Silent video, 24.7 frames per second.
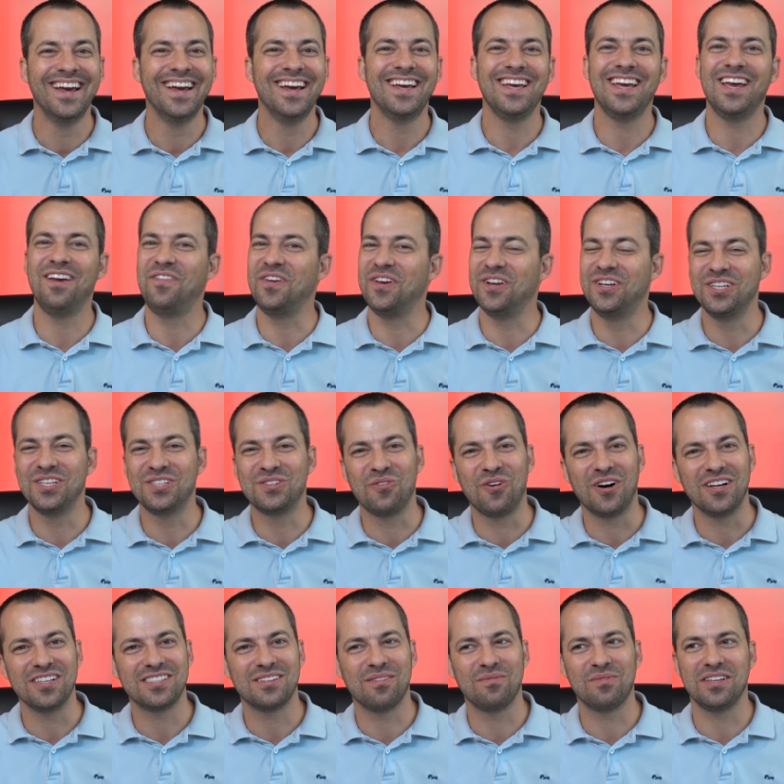if you just
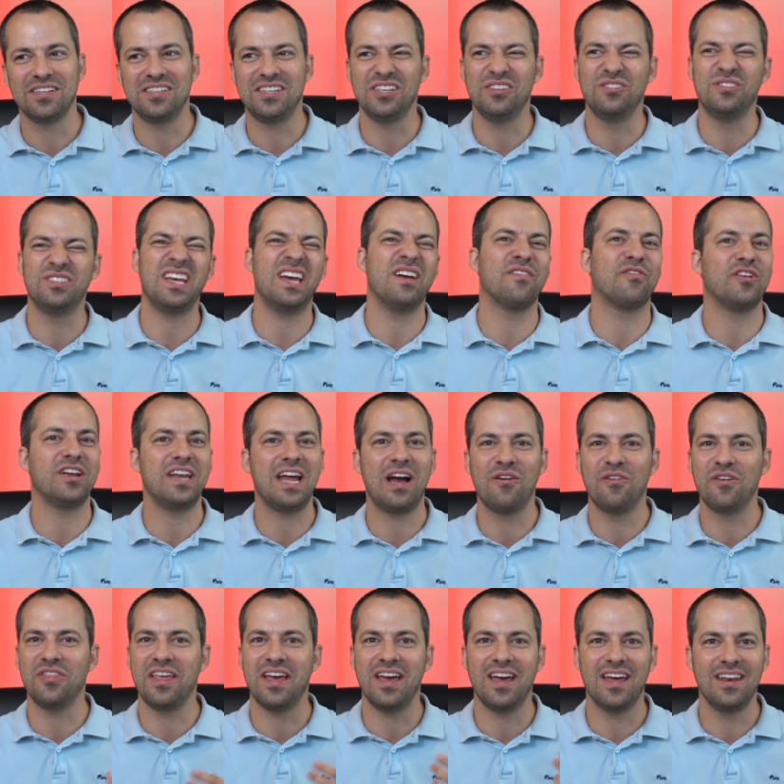want something to use every now
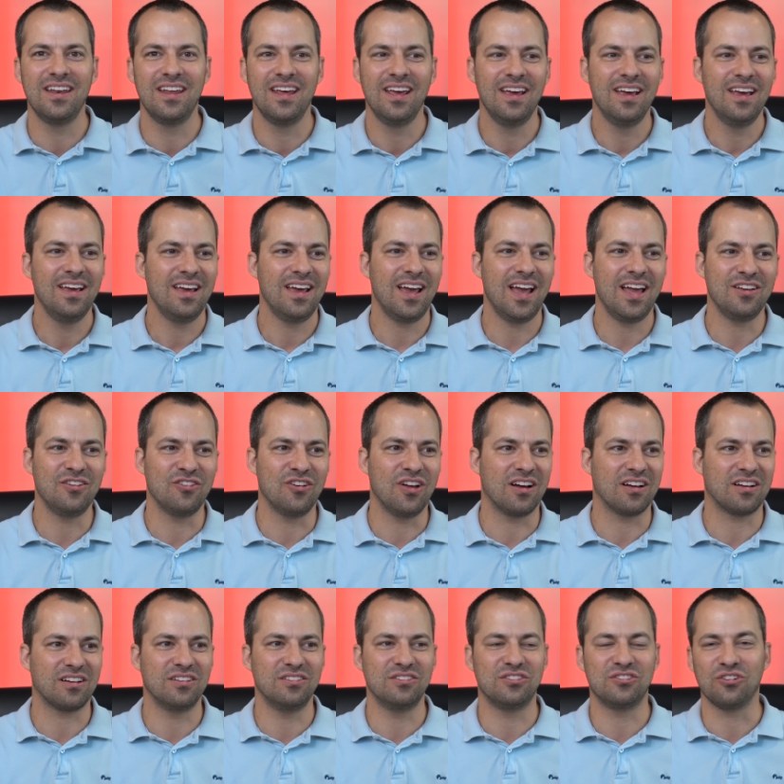and then and you're
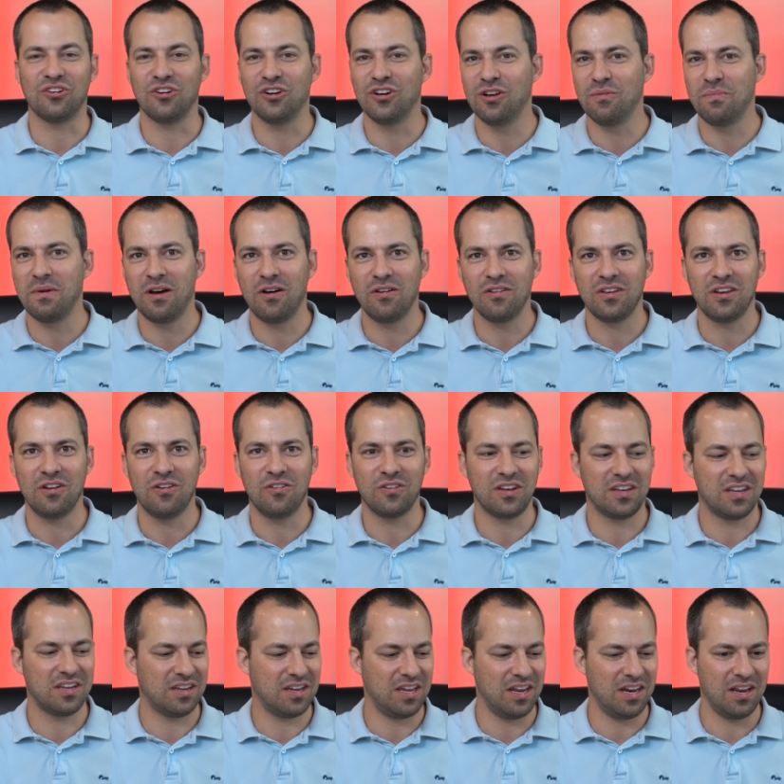not concerned about, you know,
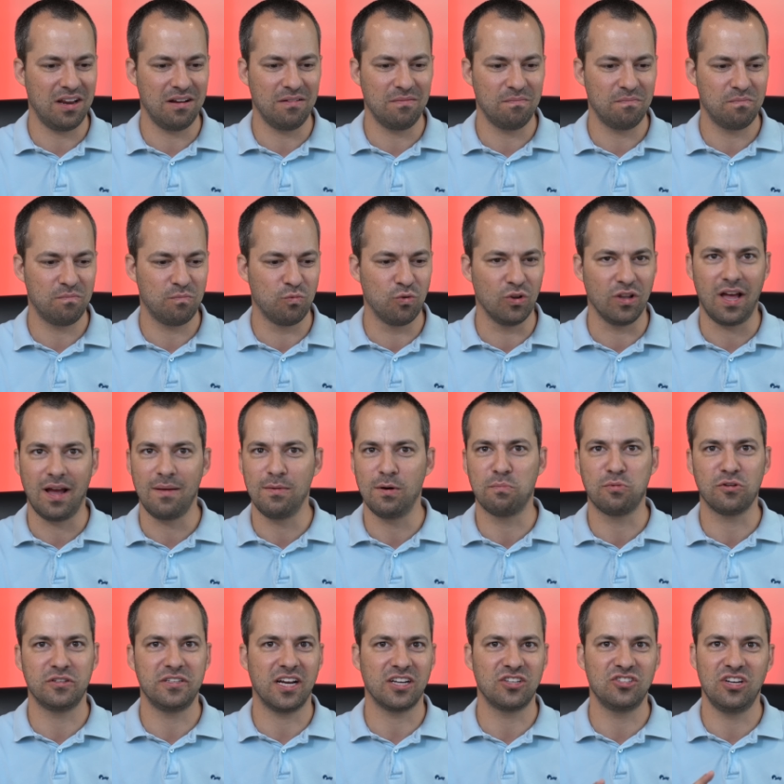getting reliable
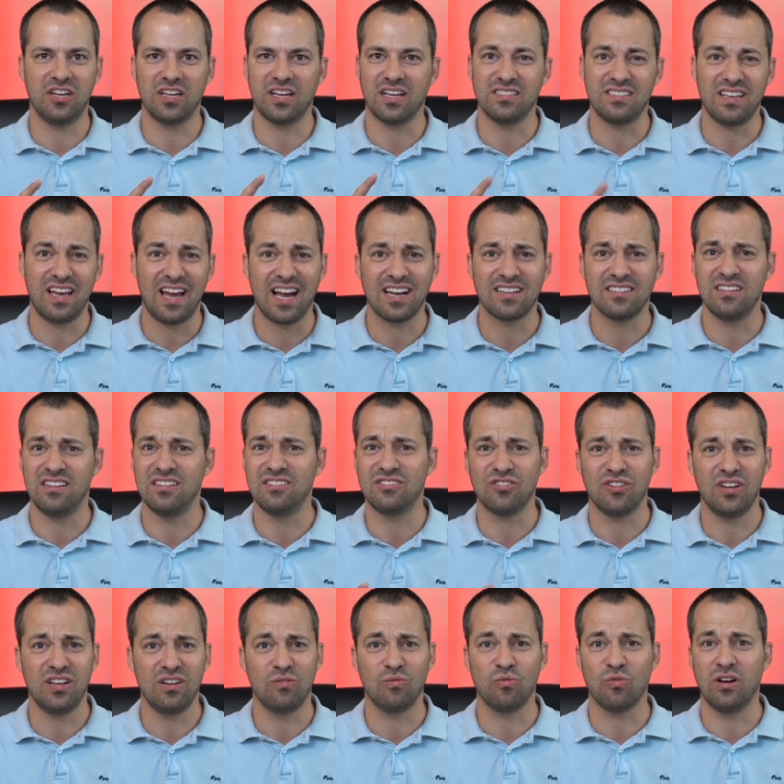protection against accidents or
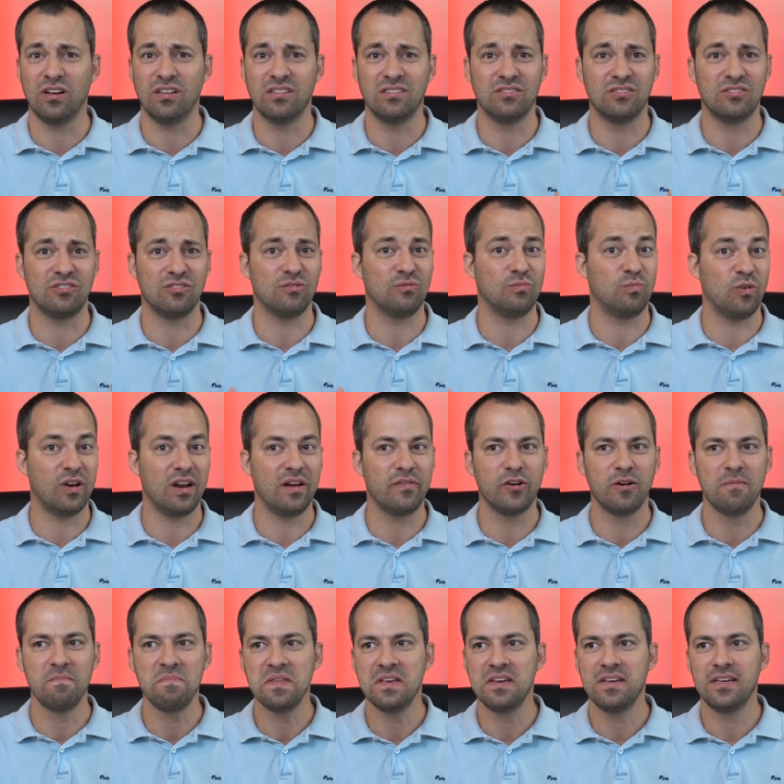hit and runs or
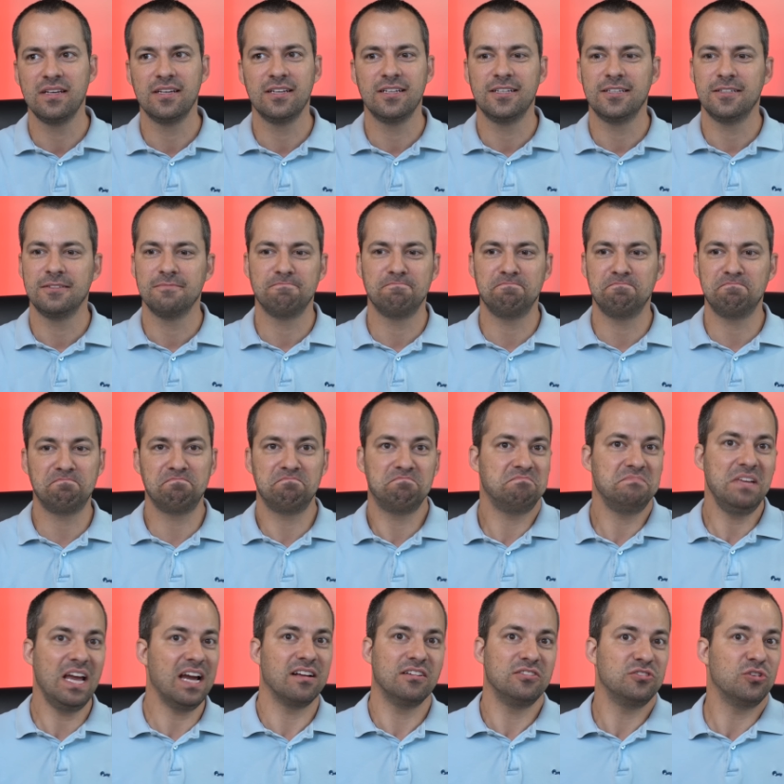whatever,
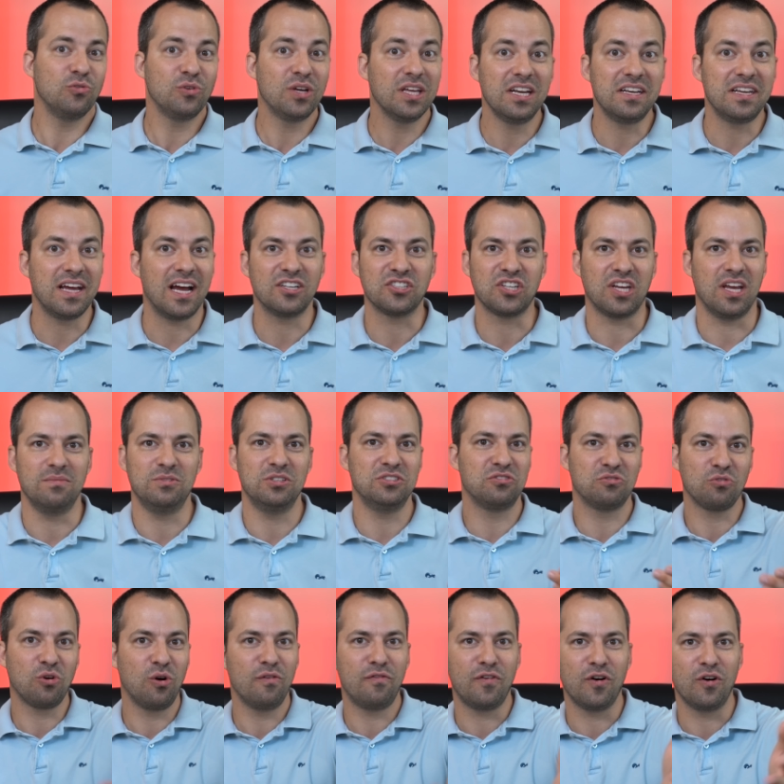yeah, don't get a dash cam. Just
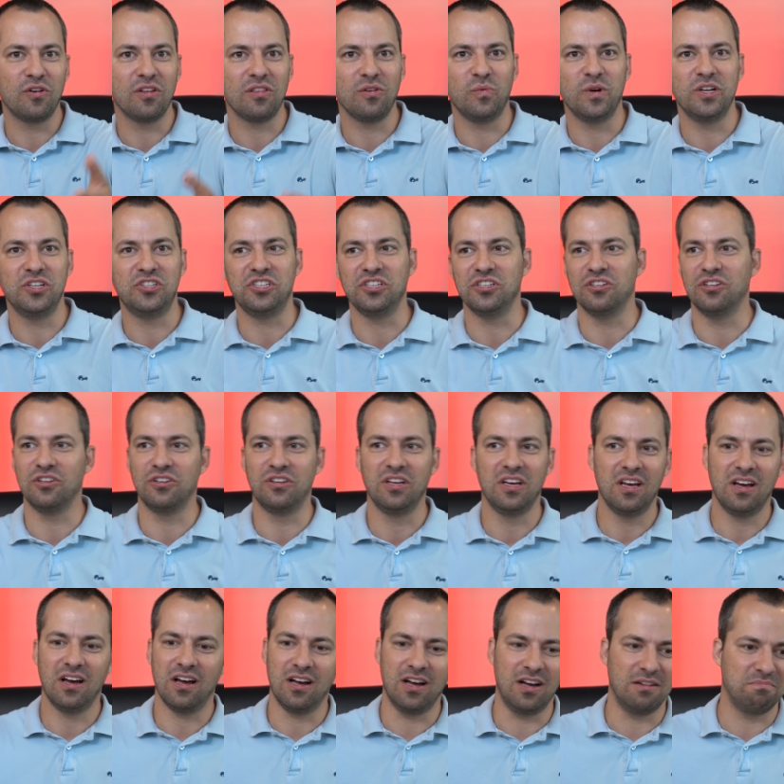throw a phone on the windshield,
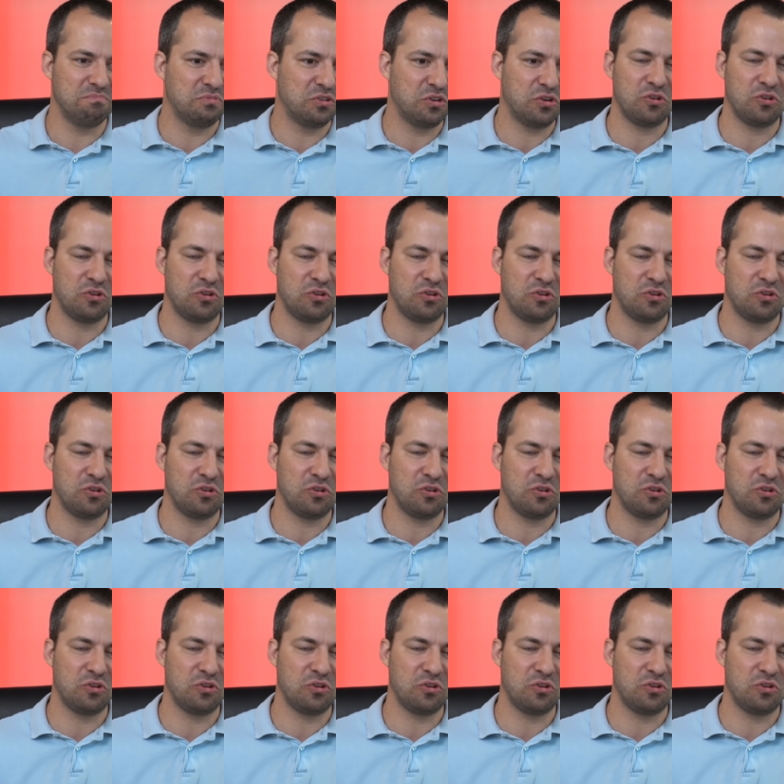uh,